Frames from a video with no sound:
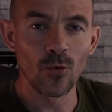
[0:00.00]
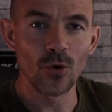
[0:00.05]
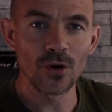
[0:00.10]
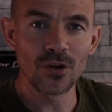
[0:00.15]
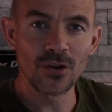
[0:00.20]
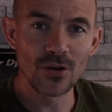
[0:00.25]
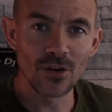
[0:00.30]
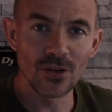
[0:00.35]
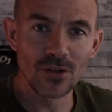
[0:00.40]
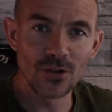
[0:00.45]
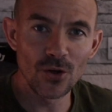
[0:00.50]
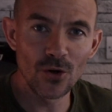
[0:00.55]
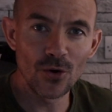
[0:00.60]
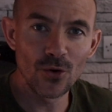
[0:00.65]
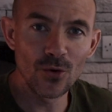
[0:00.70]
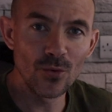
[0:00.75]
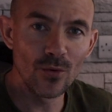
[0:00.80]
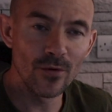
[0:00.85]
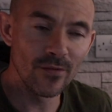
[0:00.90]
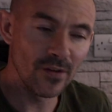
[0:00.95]
what you can
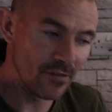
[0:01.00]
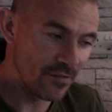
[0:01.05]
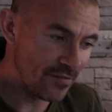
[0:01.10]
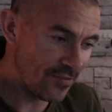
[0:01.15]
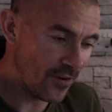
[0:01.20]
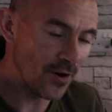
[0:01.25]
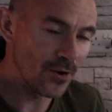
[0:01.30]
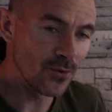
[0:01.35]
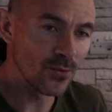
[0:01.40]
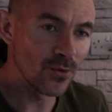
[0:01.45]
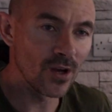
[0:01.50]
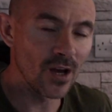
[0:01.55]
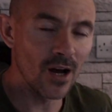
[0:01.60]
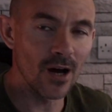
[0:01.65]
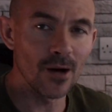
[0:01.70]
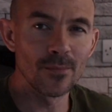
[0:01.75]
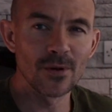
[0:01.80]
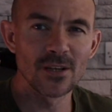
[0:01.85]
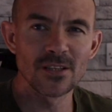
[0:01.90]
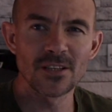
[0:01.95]
do within Final
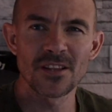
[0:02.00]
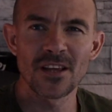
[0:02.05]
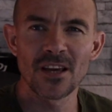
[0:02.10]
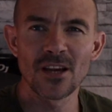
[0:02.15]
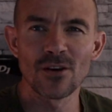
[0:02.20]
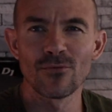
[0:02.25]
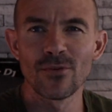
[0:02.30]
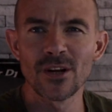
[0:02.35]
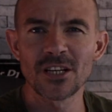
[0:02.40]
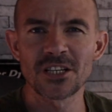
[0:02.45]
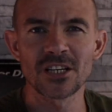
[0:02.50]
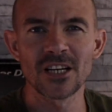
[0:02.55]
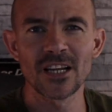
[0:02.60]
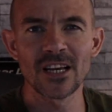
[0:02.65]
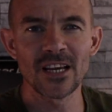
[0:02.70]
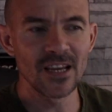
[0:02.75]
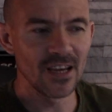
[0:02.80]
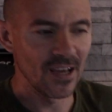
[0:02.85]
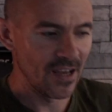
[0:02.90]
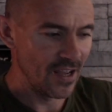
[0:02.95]
Cut because I think
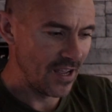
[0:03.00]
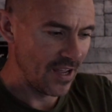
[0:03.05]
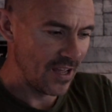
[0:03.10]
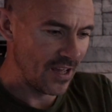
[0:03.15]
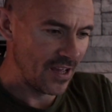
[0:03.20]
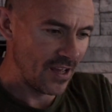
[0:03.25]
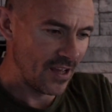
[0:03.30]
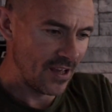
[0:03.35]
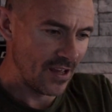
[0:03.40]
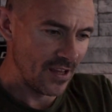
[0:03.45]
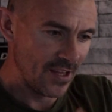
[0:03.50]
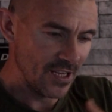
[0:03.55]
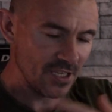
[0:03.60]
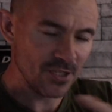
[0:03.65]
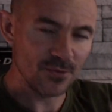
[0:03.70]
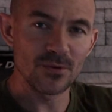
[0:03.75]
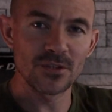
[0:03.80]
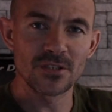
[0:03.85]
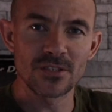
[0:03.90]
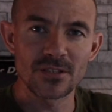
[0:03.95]
originally
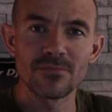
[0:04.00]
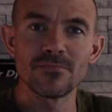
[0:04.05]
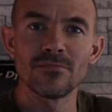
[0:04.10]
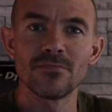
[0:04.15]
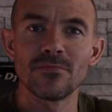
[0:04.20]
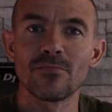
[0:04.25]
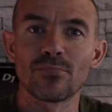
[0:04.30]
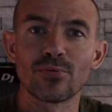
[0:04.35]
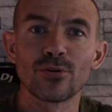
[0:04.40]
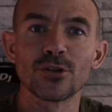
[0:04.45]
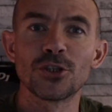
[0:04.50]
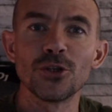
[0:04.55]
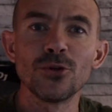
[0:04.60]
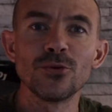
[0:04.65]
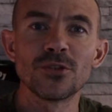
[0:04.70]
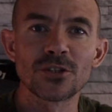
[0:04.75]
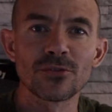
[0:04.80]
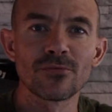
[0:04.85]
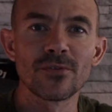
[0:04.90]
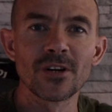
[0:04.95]
this was
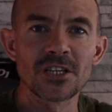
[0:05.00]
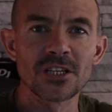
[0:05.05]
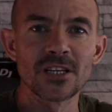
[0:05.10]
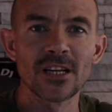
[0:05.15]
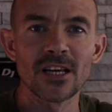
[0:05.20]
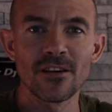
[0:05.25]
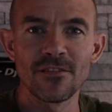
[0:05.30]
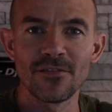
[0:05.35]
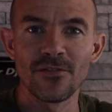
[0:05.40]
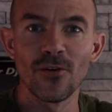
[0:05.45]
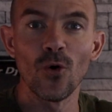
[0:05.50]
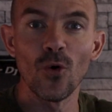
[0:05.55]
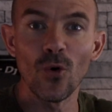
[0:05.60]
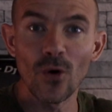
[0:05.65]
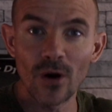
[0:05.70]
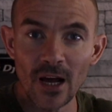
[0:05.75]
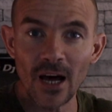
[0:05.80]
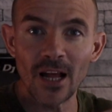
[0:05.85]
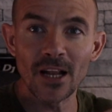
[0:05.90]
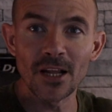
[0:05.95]
produced originally for
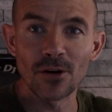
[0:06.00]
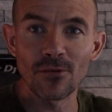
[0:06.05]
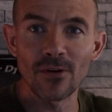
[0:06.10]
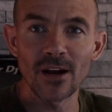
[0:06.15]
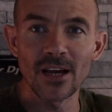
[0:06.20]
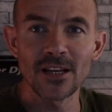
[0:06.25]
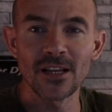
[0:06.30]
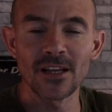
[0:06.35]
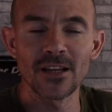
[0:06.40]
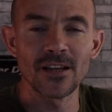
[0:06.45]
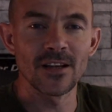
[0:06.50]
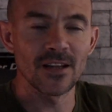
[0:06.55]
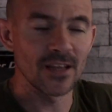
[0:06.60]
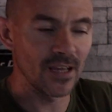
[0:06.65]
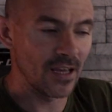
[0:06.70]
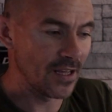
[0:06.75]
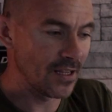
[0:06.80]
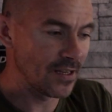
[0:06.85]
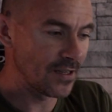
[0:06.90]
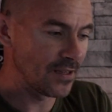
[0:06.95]
color grading
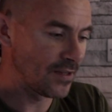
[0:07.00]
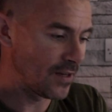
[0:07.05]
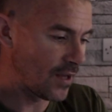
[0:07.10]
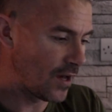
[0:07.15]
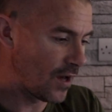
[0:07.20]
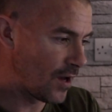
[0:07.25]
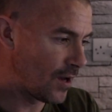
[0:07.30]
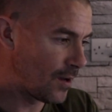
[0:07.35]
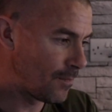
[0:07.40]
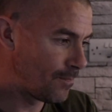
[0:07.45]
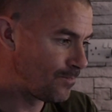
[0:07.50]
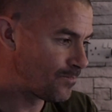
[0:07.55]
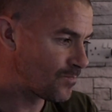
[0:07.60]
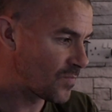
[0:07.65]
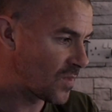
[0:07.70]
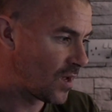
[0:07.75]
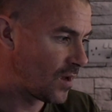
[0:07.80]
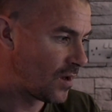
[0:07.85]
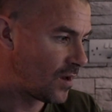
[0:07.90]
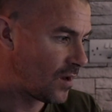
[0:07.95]
in um,
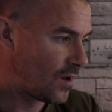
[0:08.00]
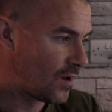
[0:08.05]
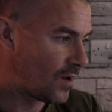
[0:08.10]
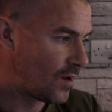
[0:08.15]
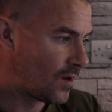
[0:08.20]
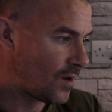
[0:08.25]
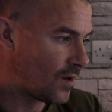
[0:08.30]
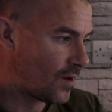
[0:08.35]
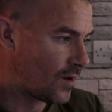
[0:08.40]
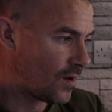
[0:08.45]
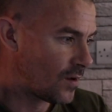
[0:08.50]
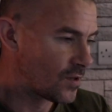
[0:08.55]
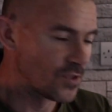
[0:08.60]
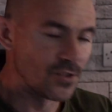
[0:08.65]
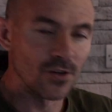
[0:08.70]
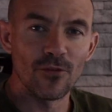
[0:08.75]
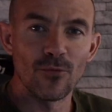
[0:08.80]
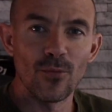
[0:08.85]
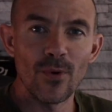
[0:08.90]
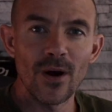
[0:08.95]

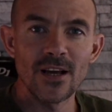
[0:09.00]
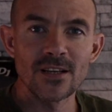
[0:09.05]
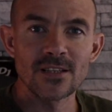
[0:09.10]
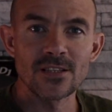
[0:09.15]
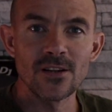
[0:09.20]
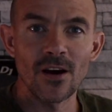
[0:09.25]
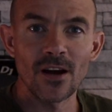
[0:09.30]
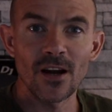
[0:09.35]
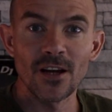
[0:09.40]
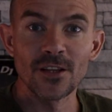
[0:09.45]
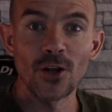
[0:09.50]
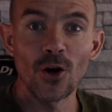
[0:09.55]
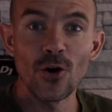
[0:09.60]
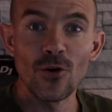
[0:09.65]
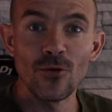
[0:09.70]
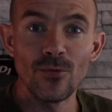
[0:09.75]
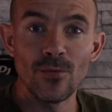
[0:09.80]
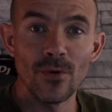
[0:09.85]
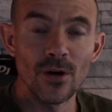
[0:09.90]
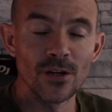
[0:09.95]
softwares like
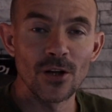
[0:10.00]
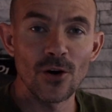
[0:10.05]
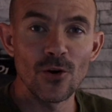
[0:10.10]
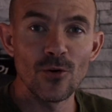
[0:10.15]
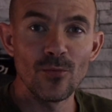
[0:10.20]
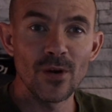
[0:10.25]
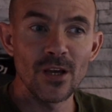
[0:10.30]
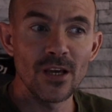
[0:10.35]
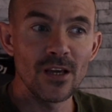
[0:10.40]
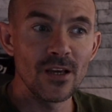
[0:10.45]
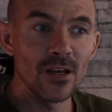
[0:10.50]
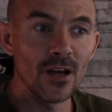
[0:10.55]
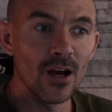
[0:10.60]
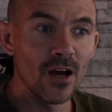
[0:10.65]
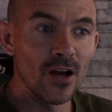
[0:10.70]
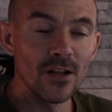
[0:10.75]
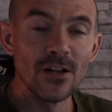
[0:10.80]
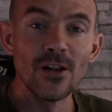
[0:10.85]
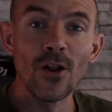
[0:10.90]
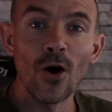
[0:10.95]
Adobe, Adobe
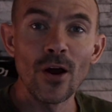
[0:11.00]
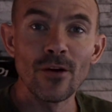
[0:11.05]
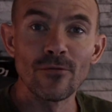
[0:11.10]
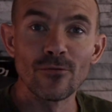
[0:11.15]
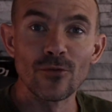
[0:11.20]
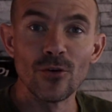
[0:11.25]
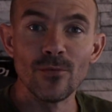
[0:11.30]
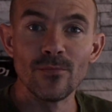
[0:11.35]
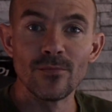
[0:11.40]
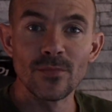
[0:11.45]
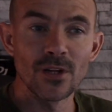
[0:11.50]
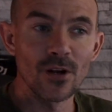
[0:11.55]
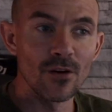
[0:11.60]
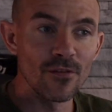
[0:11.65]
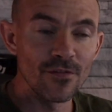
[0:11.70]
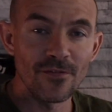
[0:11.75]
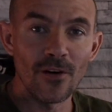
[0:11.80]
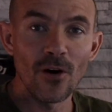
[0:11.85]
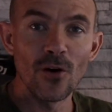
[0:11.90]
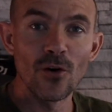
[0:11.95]
uh, Lightroom, you know,
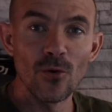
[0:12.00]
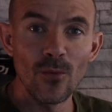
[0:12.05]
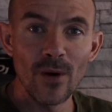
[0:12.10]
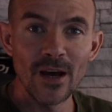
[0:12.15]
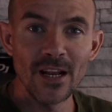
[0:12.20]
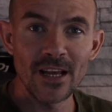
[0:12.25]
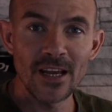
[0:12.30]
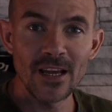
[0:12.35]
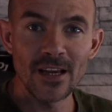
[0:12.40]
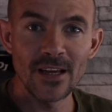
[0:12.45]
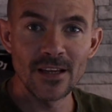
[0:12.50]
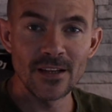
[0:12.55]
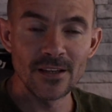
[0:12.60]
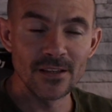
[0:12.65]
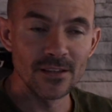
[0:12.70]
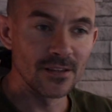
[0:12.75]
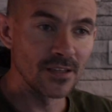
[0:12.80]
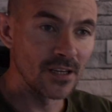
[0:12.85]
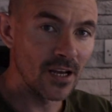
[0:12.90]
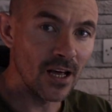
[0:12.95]
photo editing
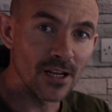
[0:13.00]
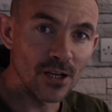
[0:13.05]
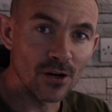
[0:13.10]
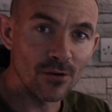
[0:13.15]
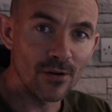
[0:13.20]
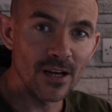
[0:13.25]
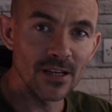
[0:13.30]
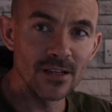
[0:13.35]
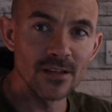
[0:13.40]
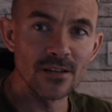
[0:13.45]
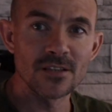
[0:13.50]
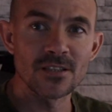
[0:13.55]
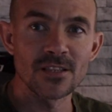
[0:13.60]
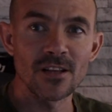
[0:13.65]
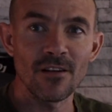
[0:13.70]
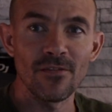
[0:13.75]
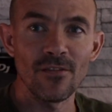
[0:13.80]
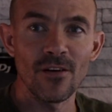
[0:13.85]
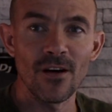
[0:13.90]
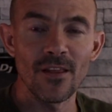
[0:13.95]
and color grading and
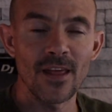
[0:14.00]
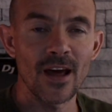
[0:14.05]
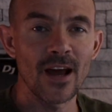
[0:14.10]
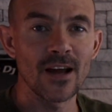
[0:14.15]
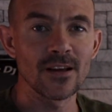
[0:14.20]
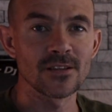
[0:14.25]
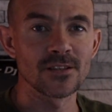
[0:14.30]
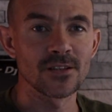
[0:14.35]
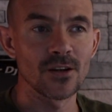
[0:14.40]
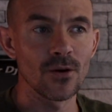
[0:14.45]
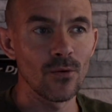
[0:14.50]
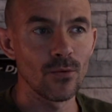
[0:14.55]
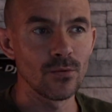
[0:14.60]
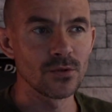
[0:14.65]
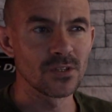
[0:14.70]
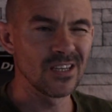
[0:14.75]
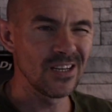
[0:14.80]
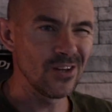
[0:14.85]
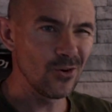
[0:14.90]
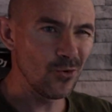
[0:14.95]
stuff like that. So I
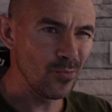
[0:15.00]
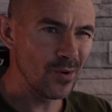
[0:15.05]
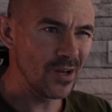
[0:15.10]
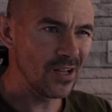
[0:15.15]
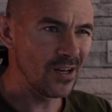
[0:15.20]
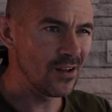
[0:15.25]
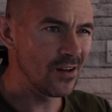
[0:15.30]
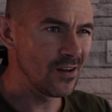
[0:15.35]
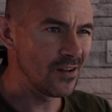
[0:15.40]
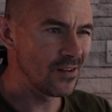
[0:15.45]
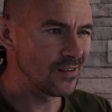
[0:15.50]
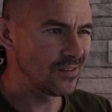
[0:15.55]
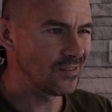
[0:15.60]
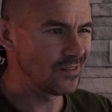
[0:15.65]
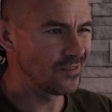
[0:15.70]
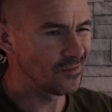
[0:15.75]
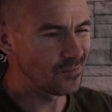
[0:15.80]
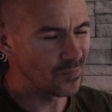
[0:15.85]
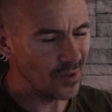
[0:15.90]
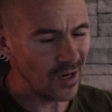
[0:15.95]
was a little bit, uh,
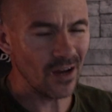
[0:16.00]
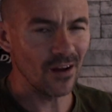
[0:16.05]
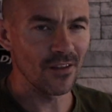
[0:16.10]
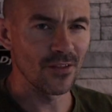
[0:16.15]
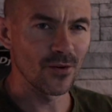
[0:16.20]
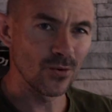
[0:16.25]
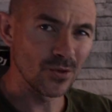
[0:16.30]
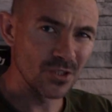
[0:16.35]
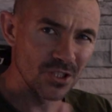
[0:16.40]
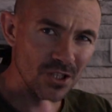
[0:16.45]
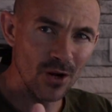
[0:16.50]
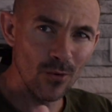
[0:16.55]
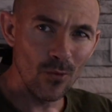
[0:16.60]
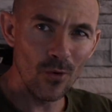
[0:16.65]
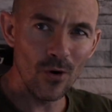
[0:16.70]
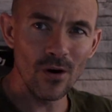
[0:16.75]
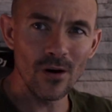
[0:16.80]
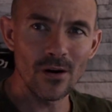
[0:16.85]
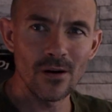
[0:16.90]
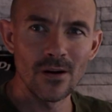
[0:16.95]
but I thought, do you know
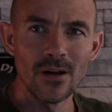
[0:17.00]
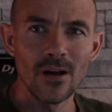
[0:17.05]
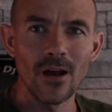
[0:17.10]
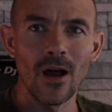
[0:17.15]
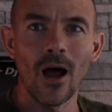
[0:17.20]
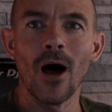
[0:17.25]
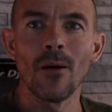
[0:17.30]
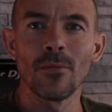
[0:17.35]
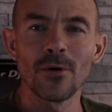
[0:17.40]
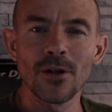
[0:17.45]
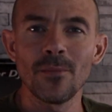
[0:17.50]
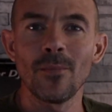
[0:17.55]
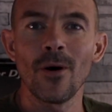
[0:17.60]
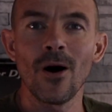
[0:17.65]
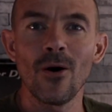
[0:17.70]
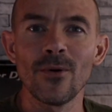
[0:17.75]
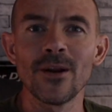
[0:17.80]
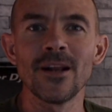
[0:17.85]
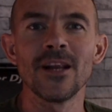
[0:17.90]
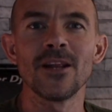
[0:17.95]
what? I'm going to
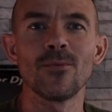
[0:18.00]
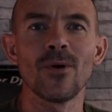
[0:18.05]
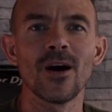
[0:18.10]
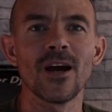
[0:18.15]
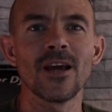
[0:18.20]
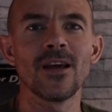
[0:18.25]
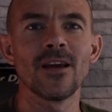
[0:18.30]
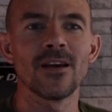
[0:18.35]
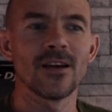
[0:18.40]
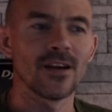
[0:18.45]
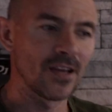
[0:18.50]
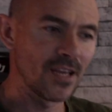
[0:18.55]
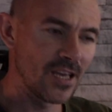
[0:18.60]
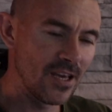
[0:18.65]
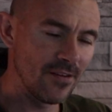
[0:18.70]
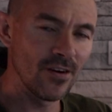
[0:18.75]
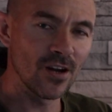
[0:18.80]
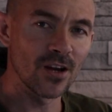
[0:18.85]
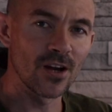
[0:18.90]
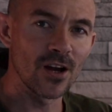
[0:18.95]
buy one anyway and
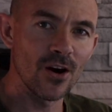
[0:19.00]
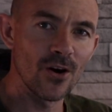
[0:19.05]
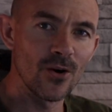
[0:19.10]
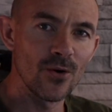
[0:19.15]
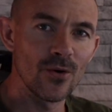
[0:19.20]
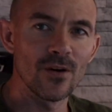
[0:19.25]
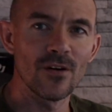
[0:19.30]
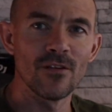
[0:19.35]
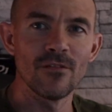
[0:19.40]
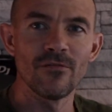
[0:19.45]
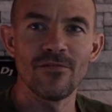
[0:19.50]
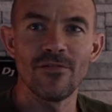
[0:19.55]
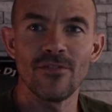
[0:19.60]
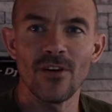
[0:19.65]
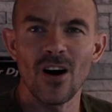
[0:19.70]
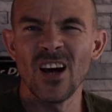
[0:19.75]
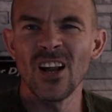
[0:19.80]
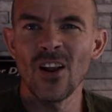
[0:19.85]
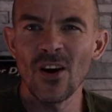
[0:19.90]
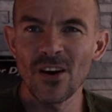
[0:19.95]
give it a go.
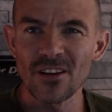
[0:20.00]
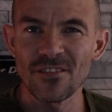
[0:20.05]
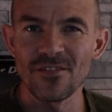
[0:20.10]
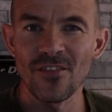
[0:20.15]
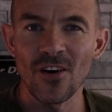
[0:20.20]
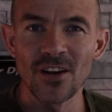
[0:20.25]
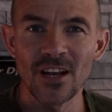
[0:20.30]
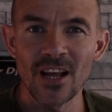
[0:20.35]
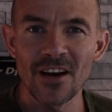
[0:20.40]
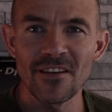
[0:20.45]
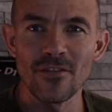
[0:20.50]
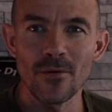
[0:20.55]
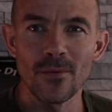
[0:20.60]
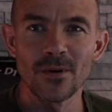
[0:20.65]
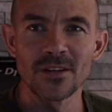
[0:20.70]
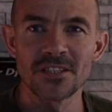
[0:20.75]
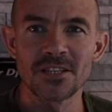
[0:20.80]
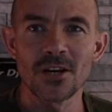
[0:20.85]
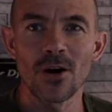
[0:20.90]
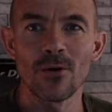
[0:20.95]
i like to find that for
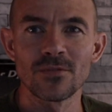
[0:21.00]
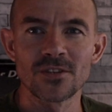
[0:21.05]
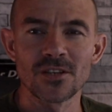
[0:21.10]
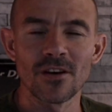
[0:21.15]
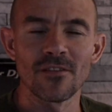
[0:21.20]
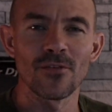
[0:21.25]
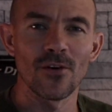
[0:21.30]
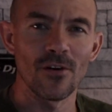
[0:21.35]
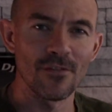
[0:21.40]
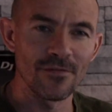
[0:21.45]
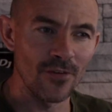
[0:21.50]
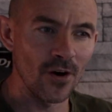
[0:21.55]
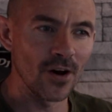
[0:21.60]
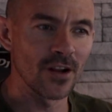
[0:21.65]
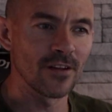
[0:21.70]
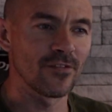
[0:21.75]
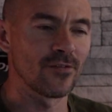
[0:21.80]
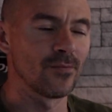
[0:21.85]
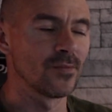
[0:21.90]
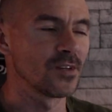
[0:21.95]
myself, so I thought I'd
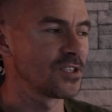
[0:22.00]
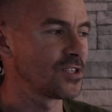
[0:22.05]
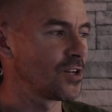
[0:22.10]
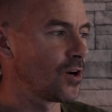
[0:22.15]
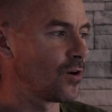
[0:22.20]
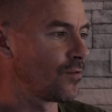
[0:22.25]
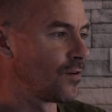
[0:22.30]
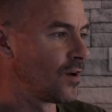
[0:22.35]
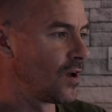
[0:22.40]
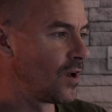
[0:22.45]
find it for myself.